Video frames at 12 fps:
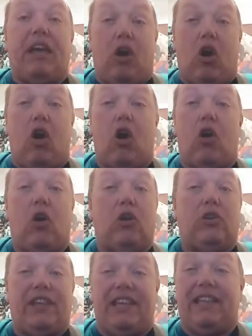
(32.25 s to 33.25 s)

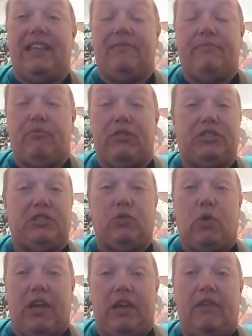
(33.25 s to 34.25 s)
hard any
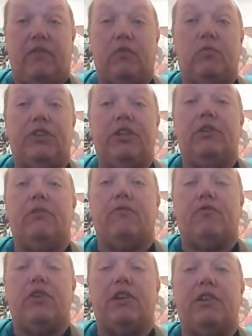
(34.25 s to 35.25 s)
whatsoever when you go to
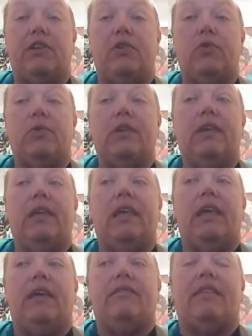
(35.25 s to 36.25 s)
fret a note,
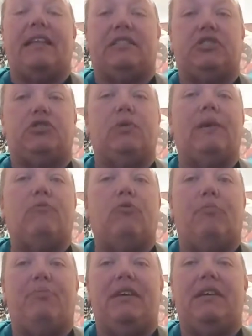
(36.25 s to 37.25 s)
that string
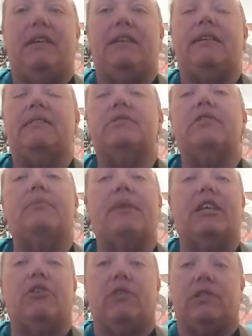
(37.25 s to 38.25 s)
will bend and it's going to
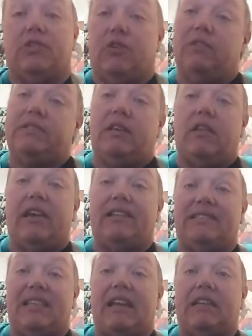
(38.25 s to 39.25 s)
make your guitar sound like
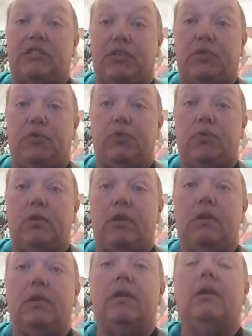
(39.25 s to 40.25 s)
it's out of tune.
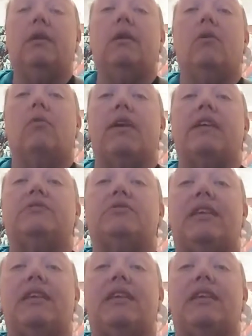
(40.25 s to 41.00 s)
Okay, so